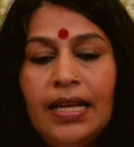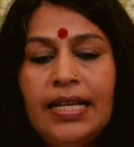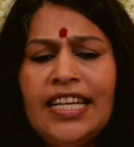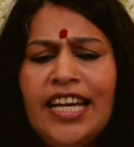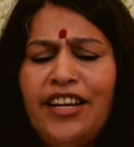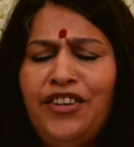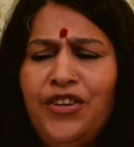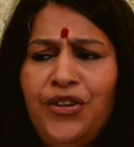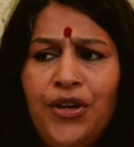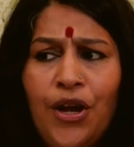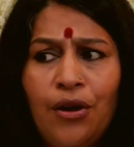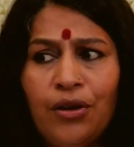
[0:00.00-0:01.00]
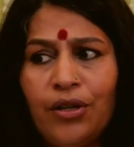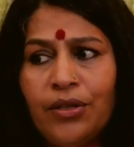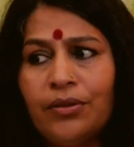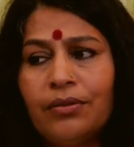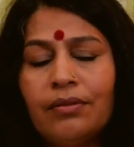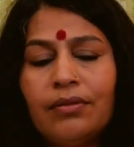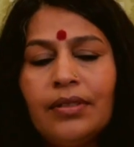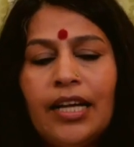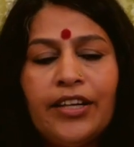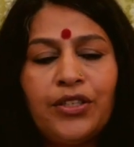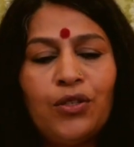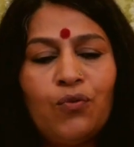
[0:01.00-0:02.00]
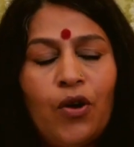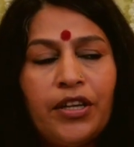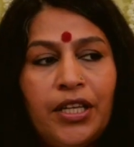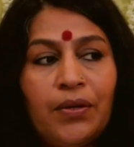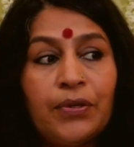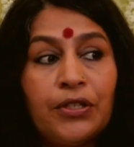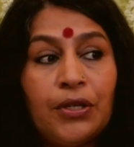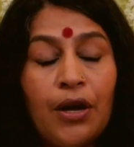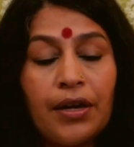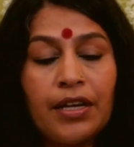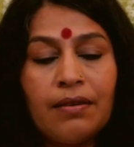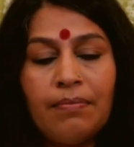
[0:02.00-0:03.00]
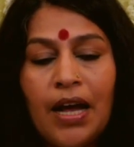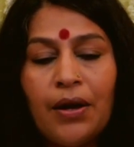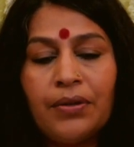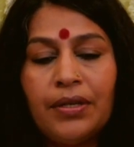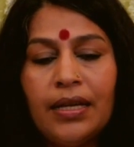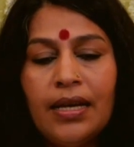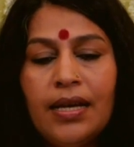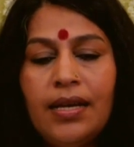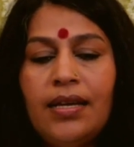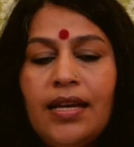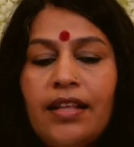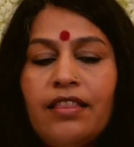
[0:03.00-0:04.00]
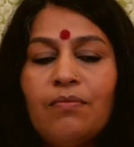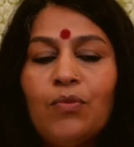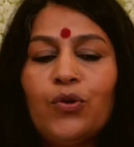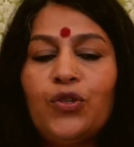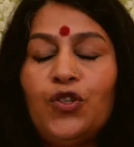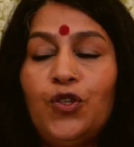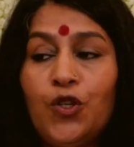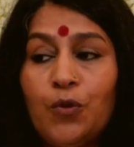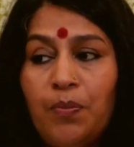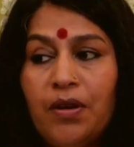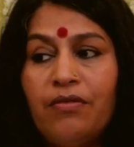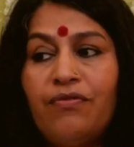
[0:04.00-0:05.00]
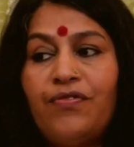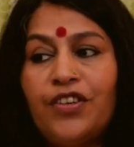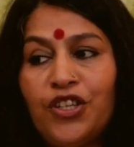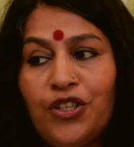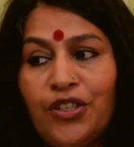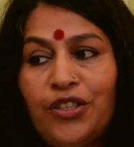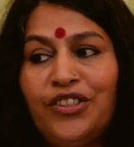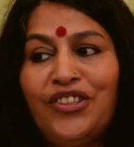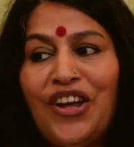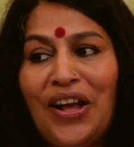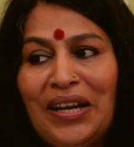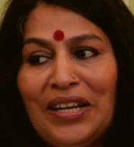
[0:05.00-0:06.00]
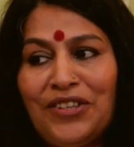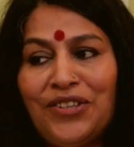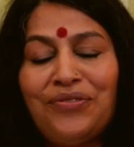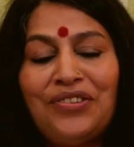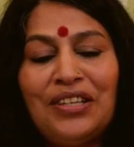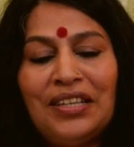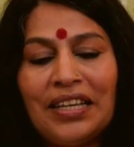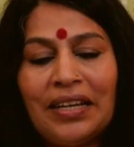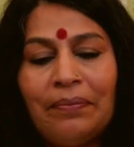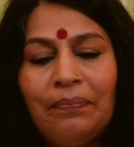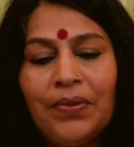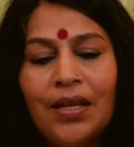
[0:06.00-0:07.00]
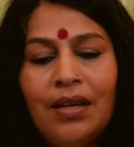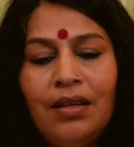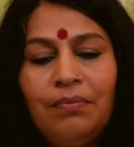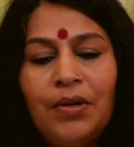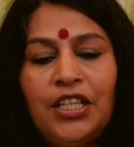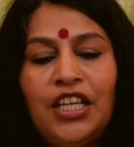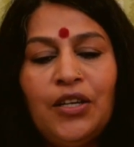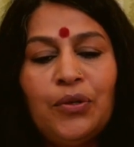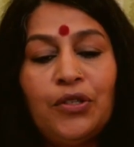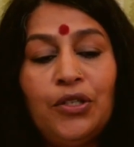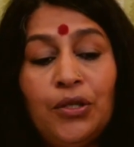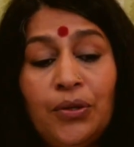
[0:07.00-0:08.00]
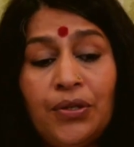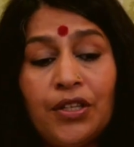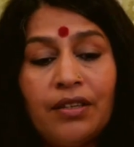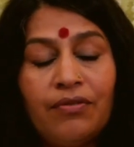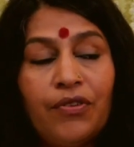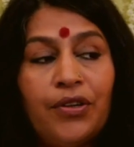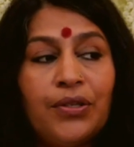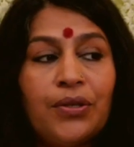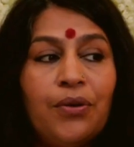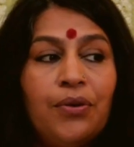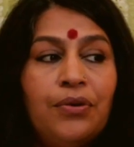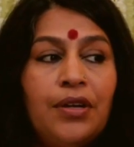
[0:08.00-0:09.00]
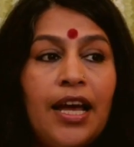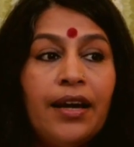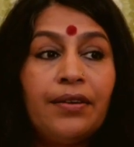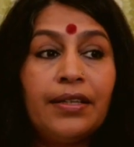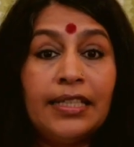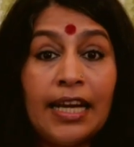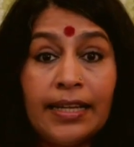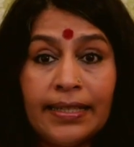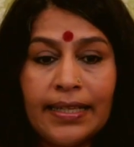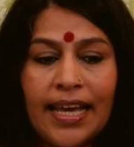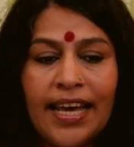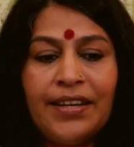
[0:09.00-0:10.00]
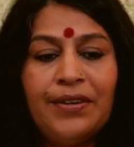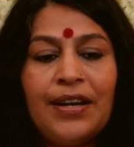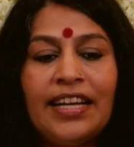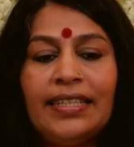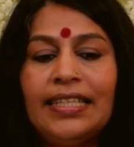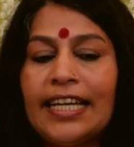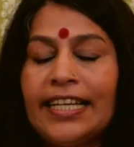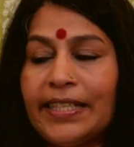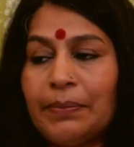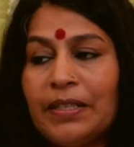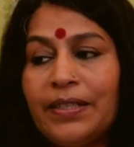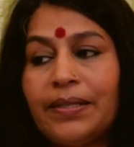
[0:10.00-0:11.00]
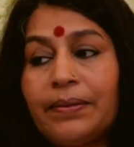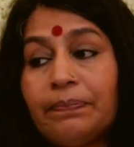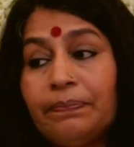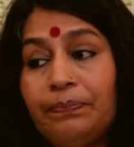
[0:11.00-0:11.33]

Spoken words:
He had no clue as to what he was talking about. He had the most superficial knowledge of India, but he could use it for his own aggrandizement.